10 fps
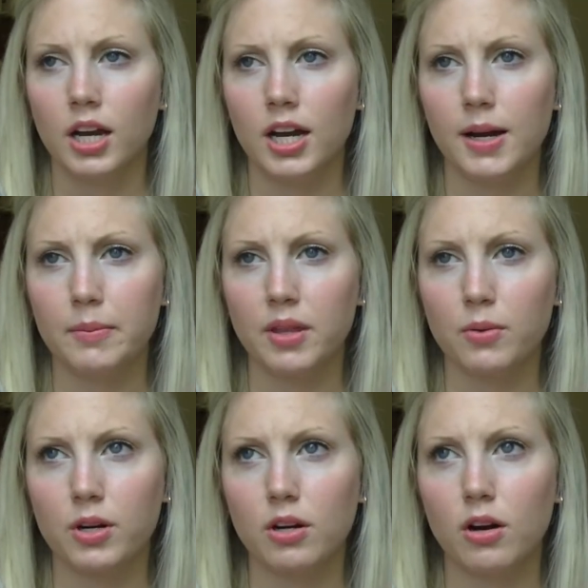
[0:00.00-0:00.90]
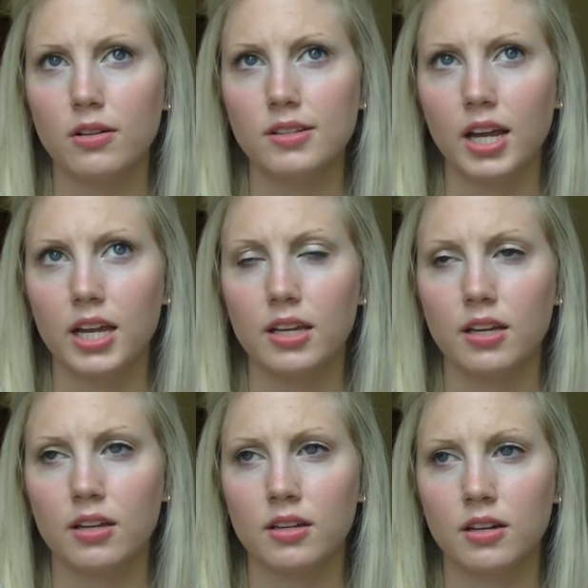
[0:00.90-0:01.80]
they were called like,
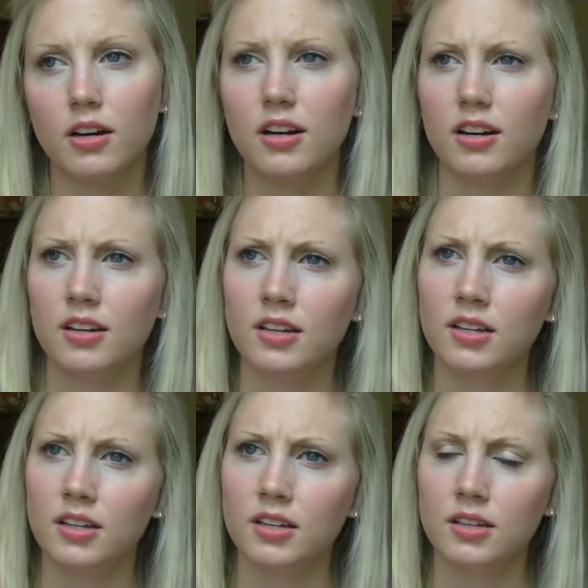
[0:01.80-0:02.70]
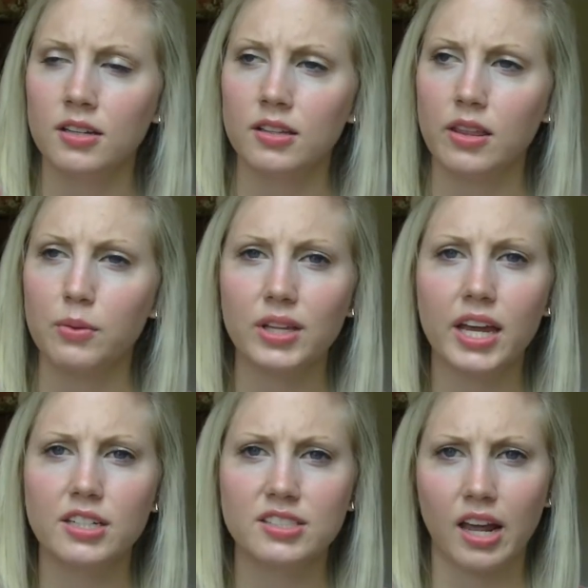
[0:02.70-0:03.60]
they were
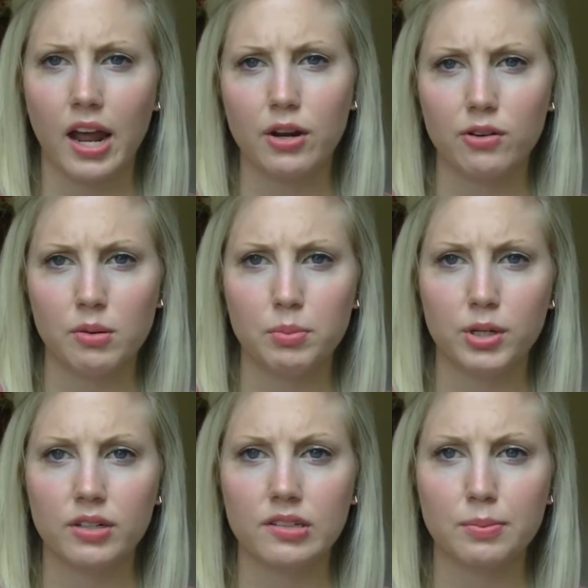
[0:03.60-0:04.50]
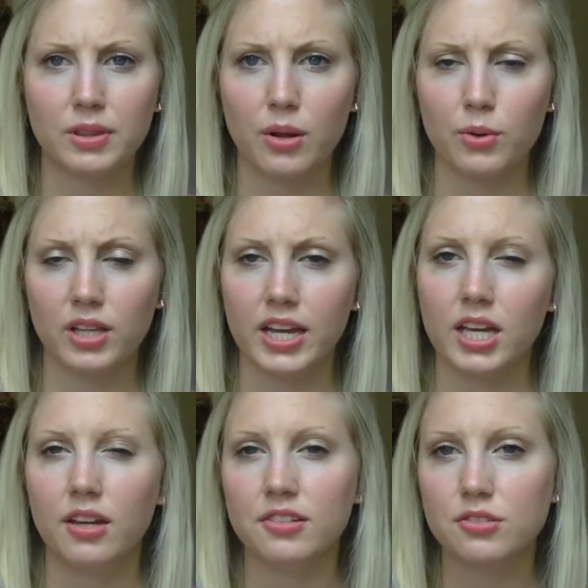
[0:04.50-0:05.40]
like diary books, but they were like
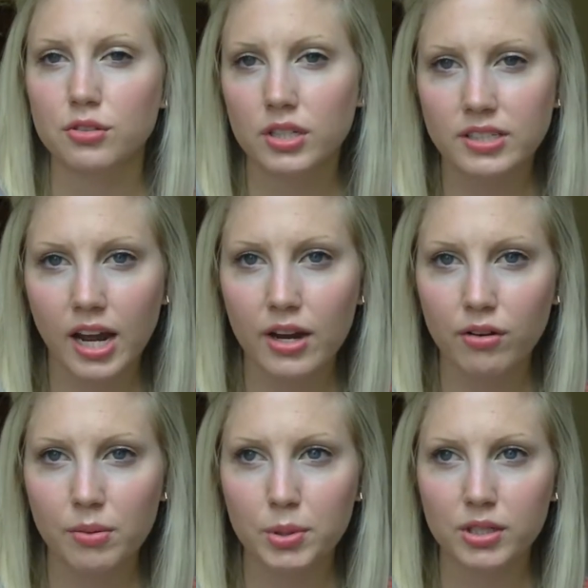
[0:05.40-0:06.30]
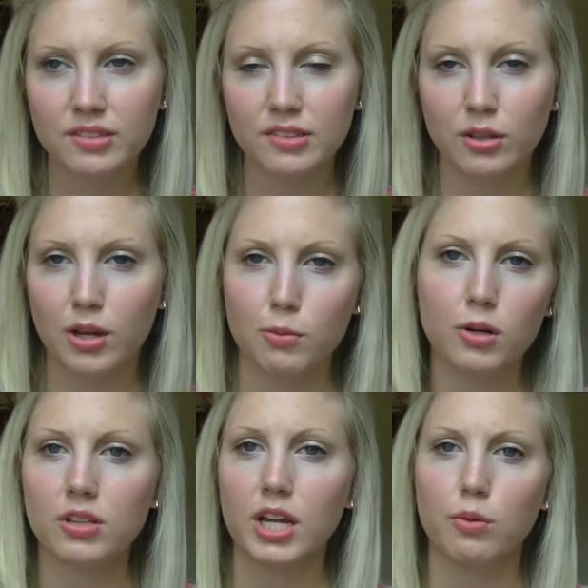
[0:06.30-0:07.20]
history diary books, so they
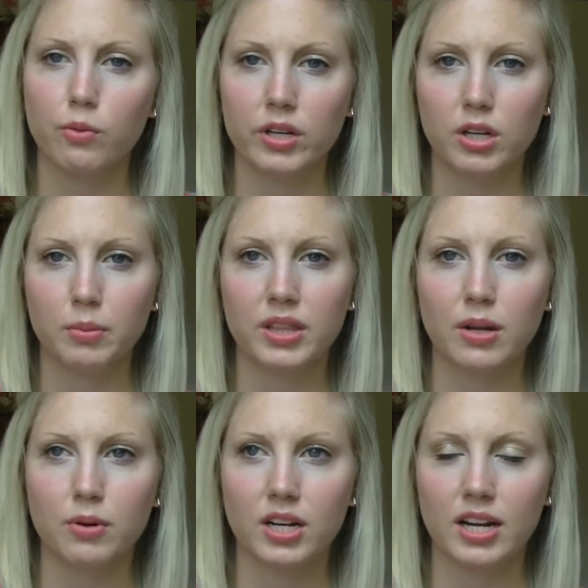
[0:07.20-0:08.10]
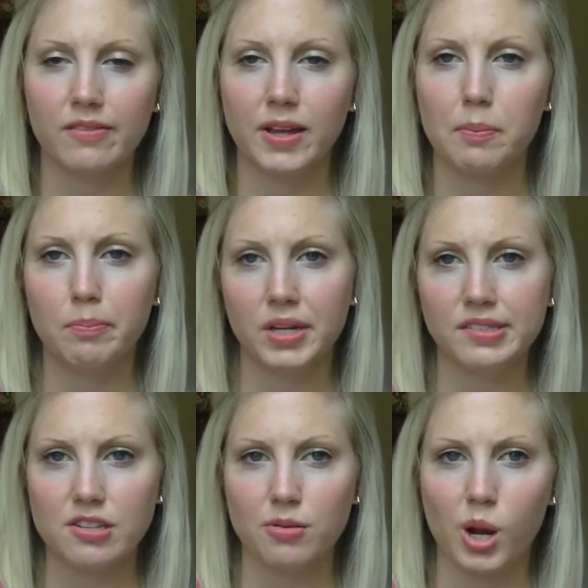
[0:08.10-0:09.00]
weren't like real, but they were kind of like
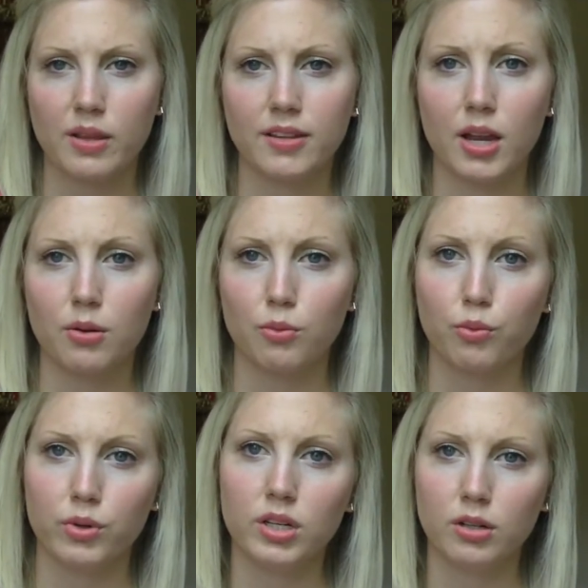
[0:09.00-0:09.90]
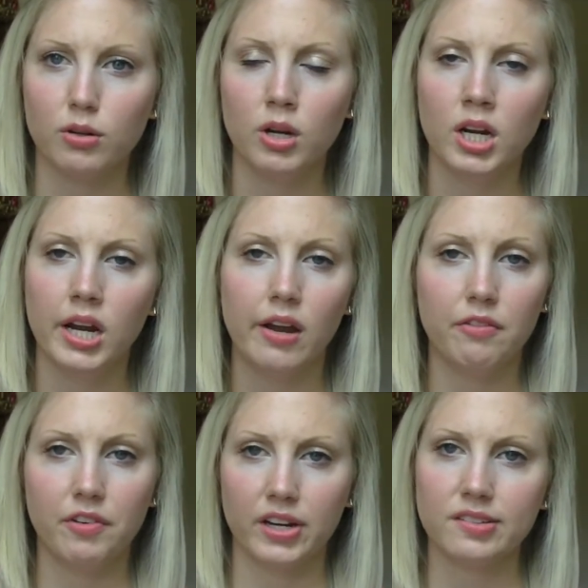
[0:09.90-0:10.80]
based around like real
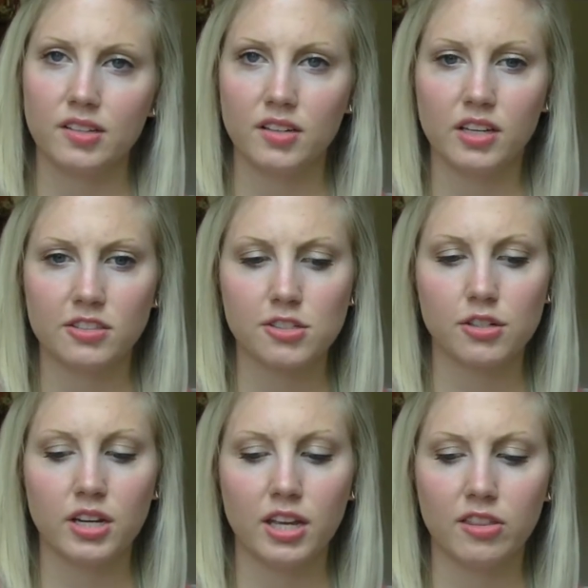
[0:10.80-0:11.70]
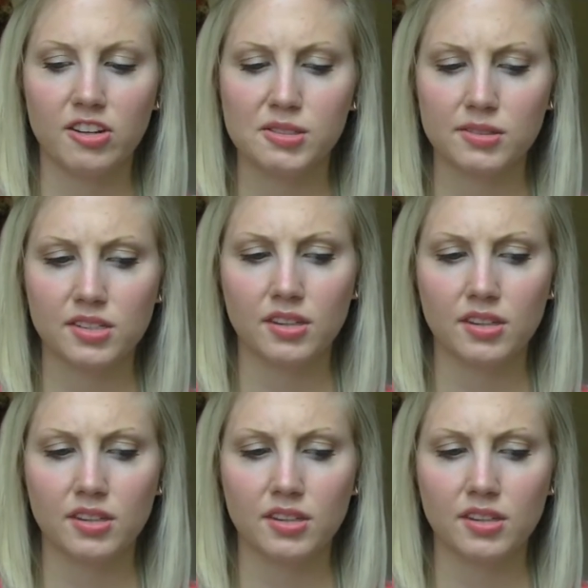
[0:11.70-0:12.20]
events in history, and this was in